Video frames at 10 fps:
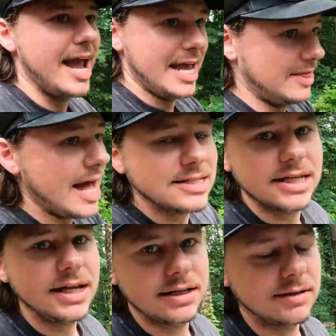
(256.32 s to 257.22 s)
And that's
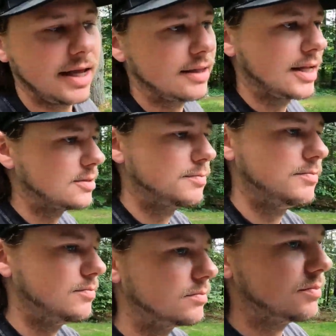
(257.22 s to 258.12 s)
it. Like, that's
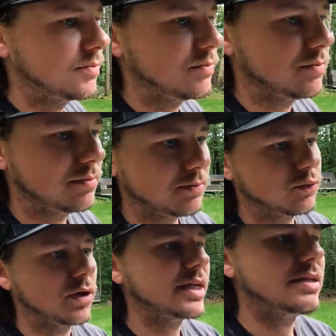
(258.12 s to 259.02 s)

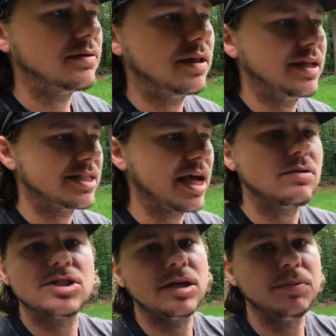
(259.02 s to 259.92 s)
pretty, it
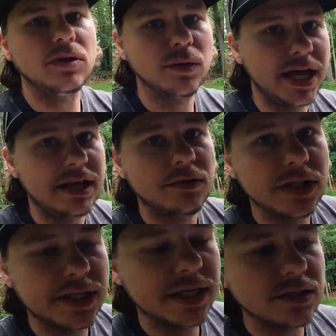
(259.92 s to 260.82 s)
sounds simple, and it
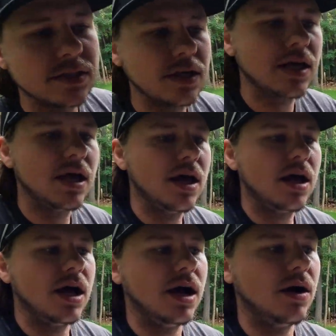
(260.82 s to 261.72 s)
really is,
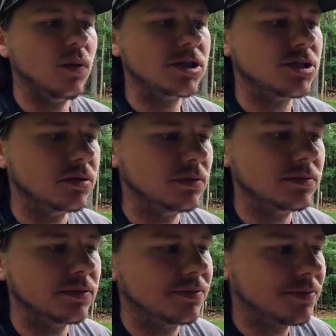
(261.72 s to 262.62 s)
once
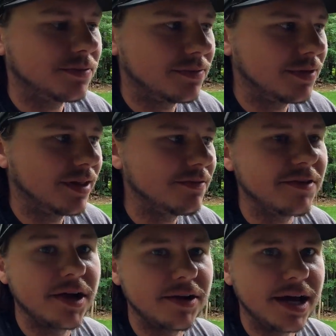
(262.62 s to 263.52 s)
you
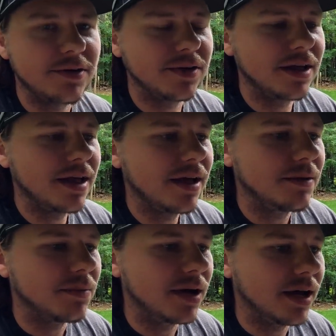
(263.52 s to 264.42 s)
figure it out.
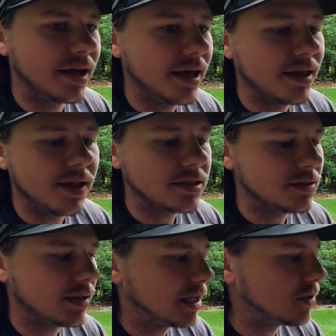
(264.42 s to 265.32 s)
But yeah,
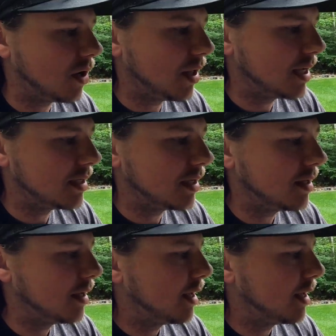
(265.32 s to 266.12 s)
that's all I did.